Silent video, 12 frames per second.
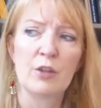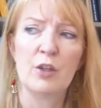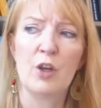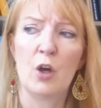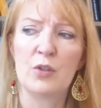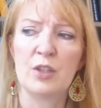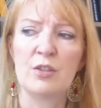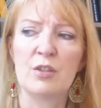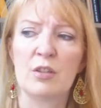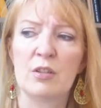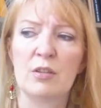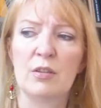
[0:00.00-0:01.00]
you know, the,
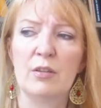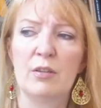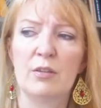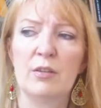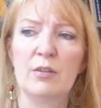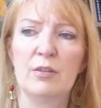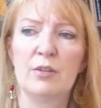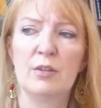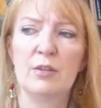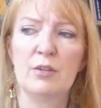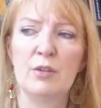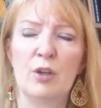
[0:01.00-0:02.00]
the uh,
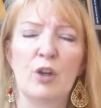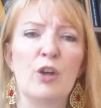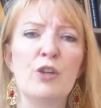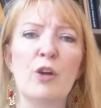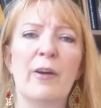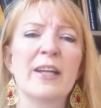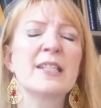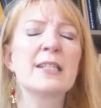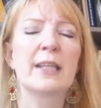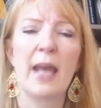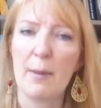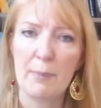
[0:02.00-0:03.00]
you're, you're
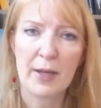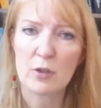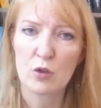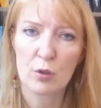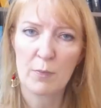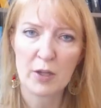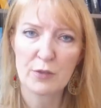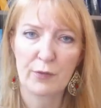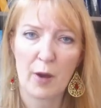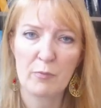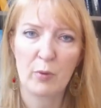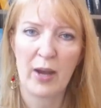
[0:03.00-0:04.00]
escaping too much
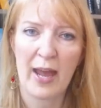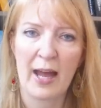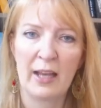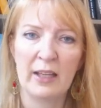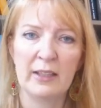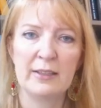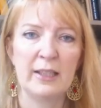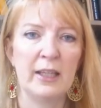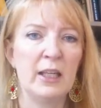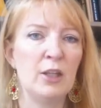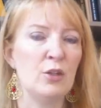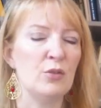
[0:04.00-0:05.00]
from reality,
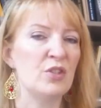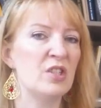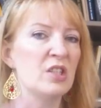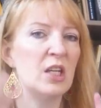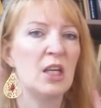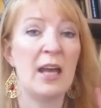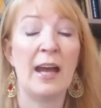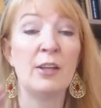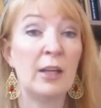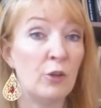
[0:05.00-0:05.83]
you see, and,